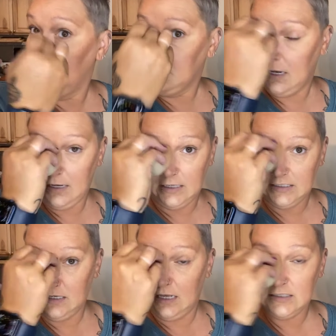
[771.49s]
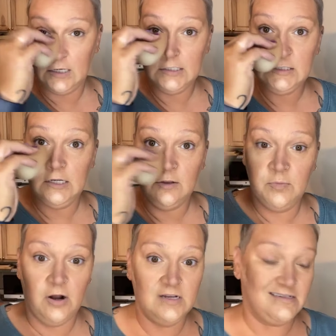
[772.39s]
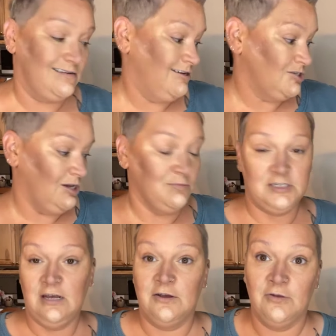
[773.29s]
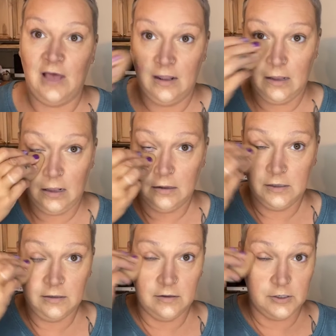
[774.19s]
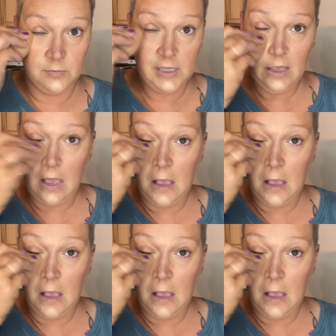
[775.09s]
that isn't as good as another product, and actually I'll be telling you that in a little bit.